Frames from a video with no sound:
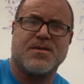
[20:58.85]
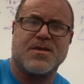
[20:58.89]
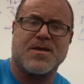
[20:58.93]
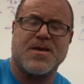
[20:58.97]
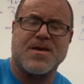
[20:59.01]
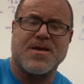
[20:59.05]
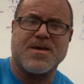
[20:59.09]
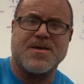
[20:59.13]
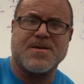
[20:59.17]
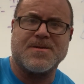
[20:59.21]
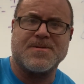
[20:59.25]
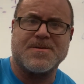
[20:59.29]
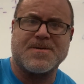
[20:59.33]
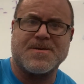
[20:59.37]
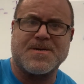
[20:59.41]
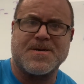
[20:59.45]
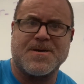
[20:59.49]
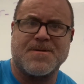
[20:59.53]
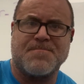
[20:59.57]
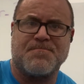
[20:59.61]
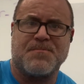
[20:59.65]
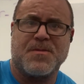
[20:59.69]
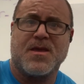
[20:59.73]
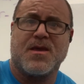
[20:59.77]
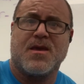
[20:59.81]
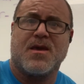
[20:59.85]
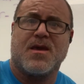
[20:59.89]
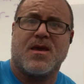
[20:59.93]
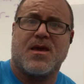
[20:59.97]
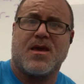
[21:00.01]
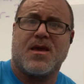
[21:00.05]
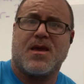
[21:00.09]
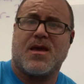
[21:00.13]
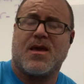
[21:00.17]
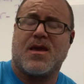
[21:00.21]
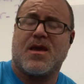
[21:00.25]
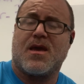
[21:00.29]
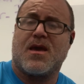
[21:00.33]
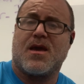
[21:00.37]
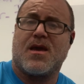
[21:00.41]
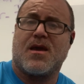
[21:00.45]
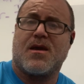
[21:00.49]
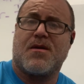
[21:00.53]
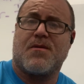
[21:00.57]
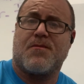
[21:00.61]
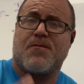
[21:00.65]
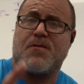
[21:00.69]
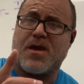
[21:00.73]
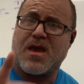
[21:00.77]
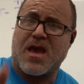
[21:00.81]
And
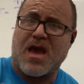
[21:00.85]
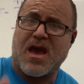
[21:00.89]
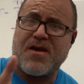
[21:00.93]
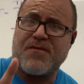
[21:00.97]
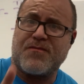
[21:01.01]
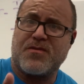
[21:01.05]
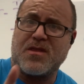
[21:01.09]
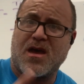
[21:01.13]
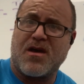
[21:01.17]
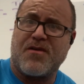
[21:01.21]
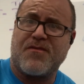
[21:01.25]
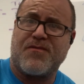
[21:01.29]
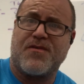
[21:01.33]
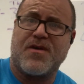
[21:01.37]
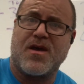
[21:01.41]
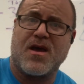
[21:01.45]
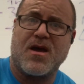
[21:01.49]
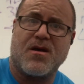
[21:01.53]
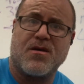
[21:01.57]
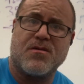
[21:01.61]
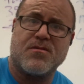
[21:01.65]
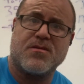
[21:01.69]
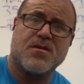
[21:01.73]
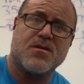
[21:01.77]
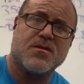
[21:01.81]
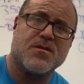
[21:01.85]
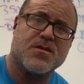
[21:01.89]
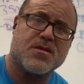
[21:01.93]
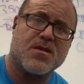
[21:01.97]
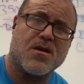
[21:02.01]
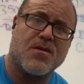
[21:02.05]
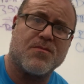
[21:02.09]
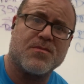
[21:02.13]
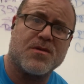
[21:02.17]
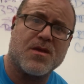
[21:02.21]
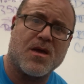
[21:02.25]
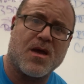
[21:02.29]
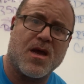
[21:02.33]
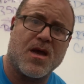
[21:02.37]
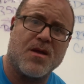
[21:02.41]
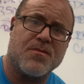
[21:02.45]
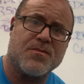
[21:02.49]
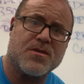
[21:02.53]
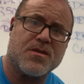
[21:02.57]
we have not found in some time,